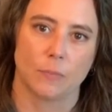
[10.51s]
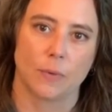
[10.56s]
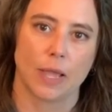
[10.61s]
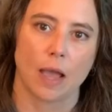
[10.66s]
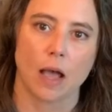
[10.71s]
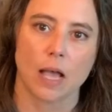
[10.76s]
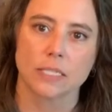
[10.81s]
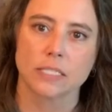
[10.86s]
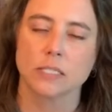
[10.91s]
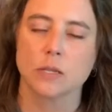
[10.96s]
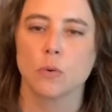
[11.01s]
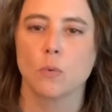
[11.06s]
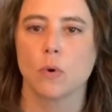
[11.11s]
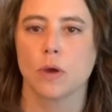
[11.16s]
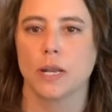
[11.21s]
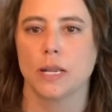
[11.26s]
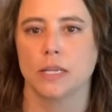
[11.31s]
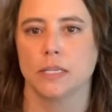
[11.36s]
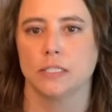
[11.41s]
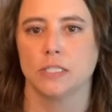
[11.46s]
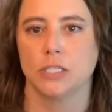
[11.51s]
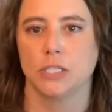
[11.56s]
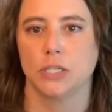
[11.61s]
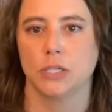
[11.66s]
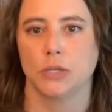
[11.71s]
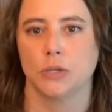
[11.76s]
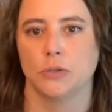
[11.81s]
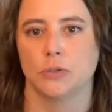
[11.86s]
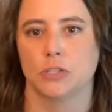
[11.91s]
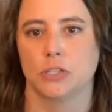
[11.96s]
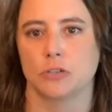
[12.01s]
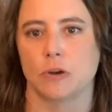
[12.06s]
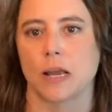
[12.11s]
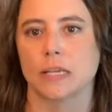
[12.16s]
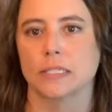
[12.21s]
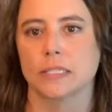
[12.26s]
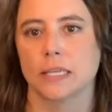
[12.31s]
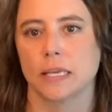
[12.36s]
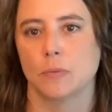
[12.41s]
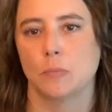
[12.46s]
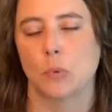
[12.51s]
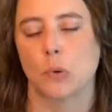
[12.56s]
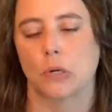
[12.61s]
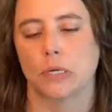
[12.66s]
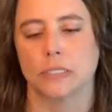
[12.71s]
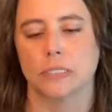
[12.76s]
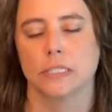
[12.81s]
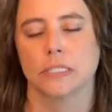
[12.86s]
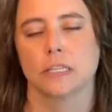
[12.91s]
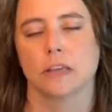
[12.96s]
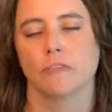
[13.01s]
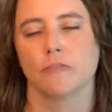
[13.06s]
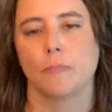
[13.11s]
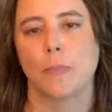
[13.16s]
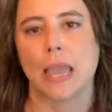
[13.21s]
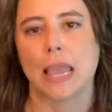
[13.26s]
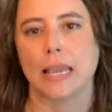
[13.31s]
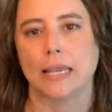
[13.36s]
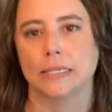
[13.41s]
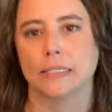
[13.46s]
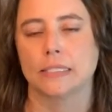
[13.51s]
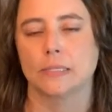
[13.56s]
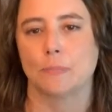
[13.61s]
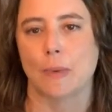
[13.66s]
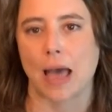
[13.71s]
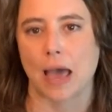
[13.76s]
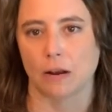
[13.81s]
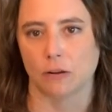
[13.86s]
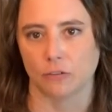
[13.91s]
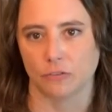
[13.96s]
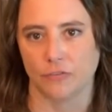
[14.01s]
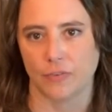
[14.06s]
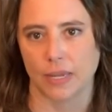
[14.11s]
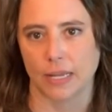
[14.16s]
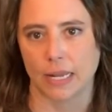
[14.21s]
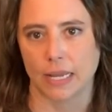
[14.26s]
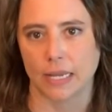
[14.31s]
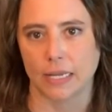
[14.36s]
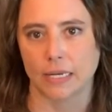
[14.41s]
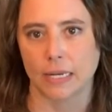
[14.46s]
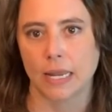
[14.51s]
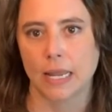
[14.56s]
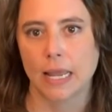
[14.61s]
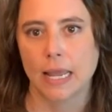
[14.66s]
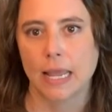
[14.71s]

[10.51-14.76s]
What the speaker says: we also wanted to stress the importance of pace bottle feeding.